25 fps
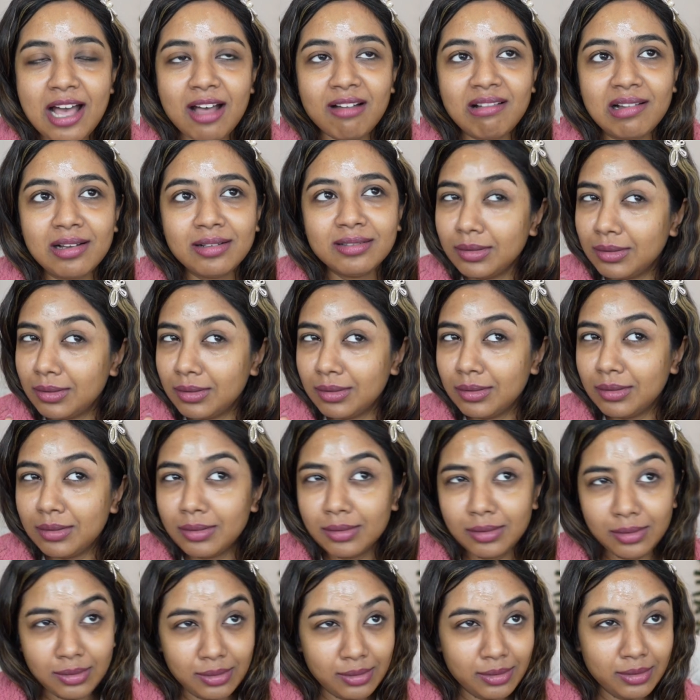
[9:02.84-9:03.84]
now?
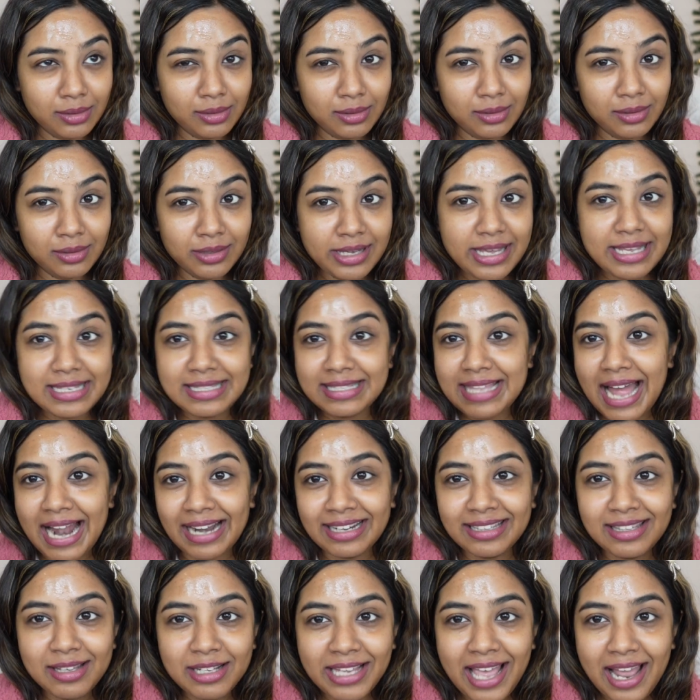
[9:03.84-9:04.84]
Is
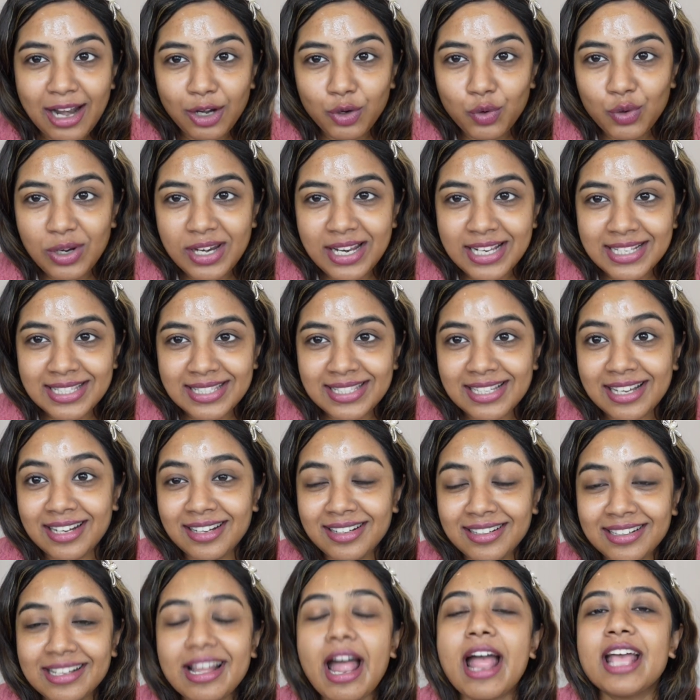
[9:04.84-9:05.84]
that the
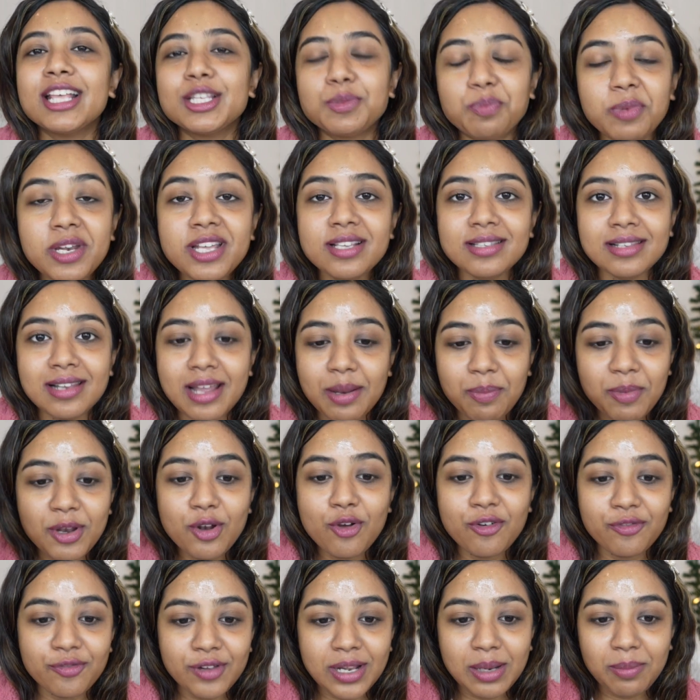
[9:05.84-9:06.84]
calculation? Guys, please
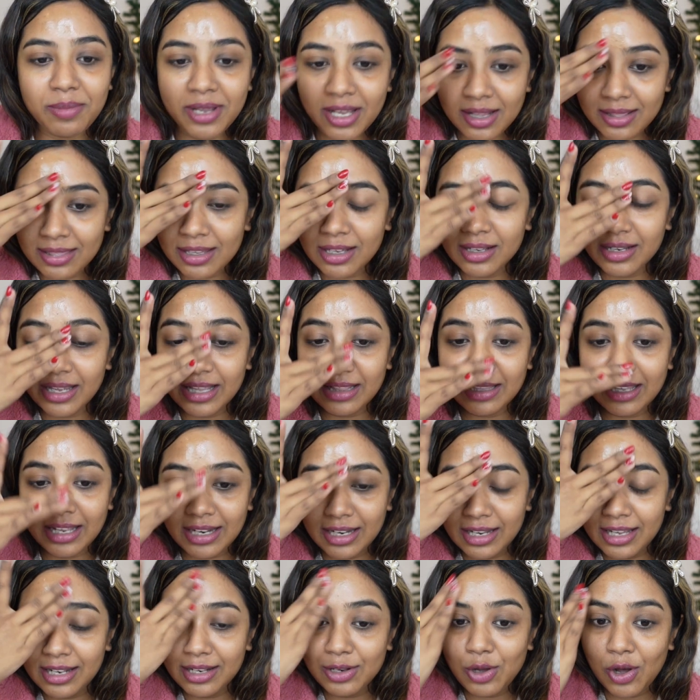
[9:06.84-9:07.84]
let me know. Fill me
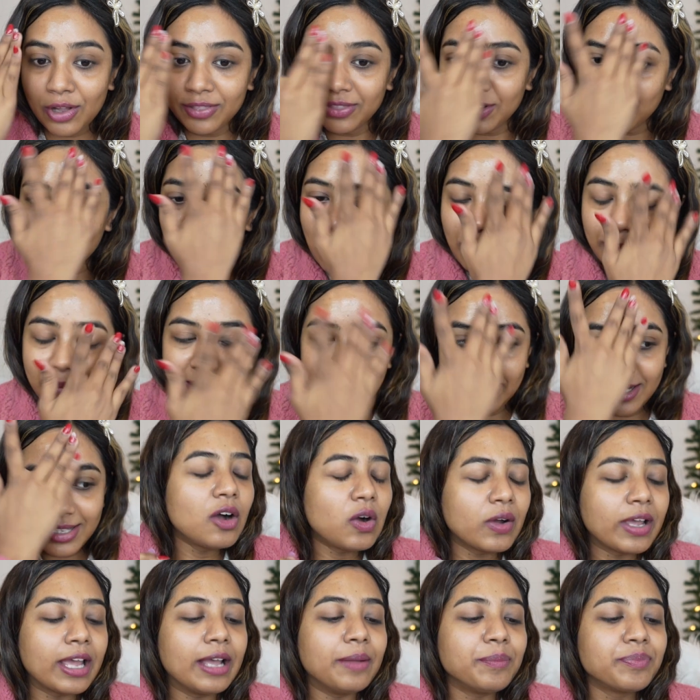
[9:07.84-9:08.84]
in on the
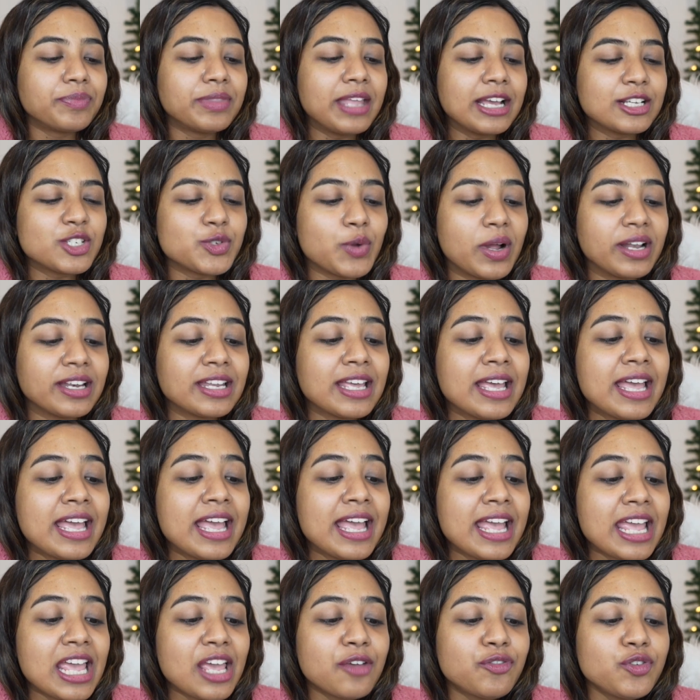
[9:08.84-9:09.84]
comments. Okay, next one.
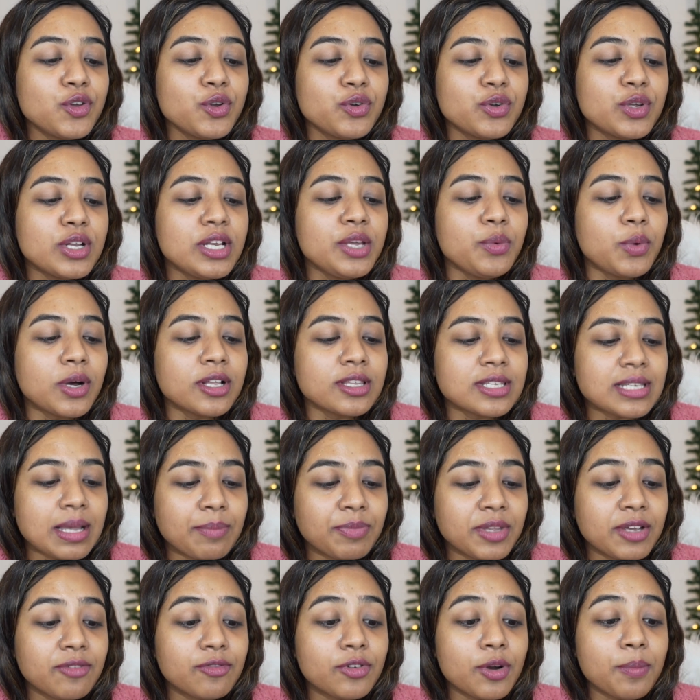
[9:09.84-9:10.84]
If you really
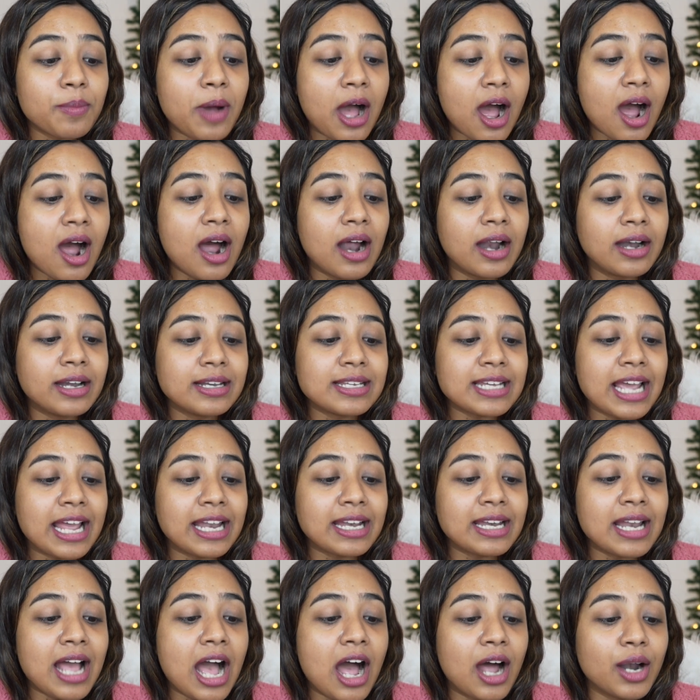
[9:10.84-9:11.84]
want something from heart
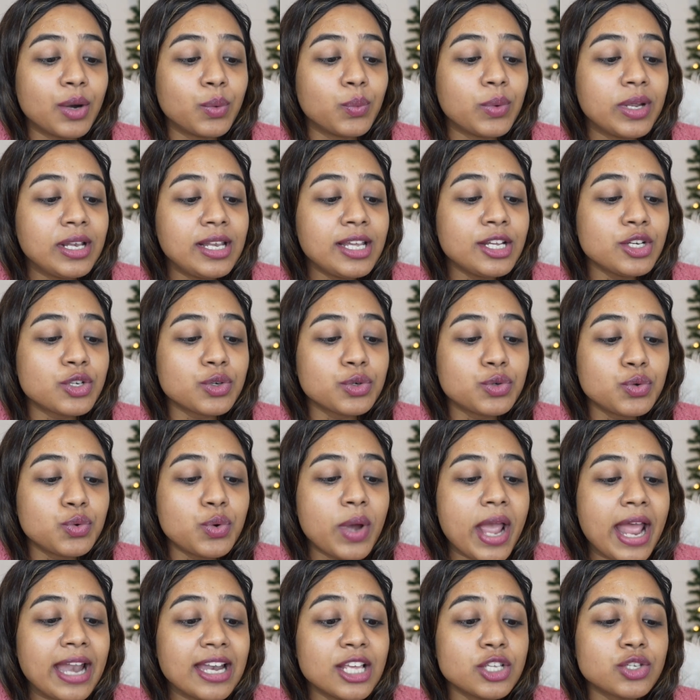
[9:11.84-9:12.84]
and are willing to
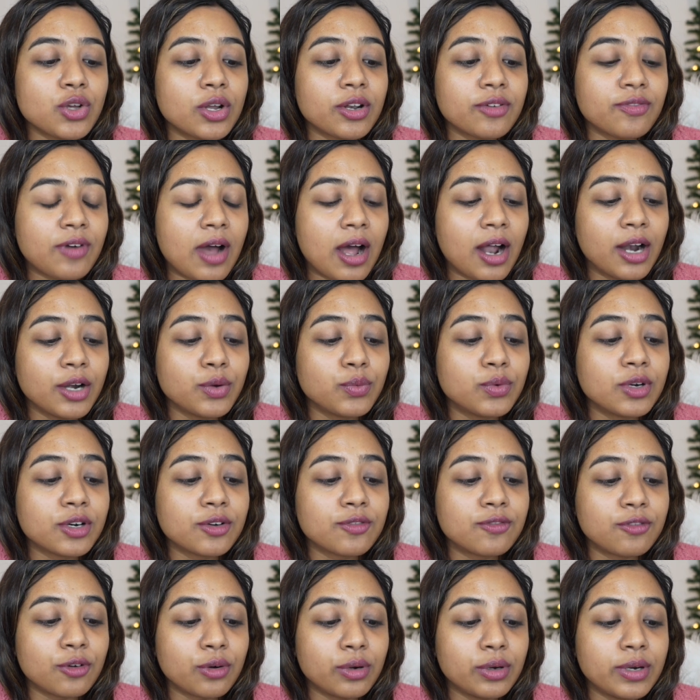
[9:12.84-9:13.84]
do any sort of hard
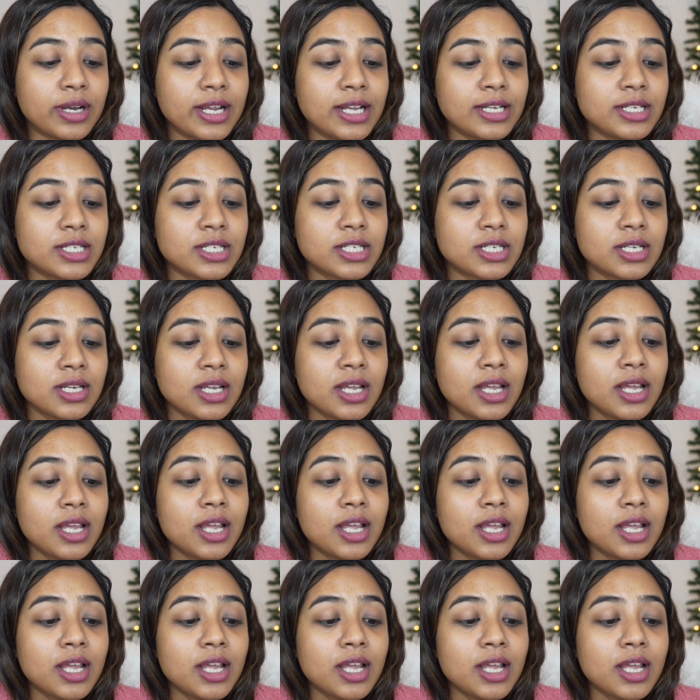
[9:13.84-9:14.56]
work for it,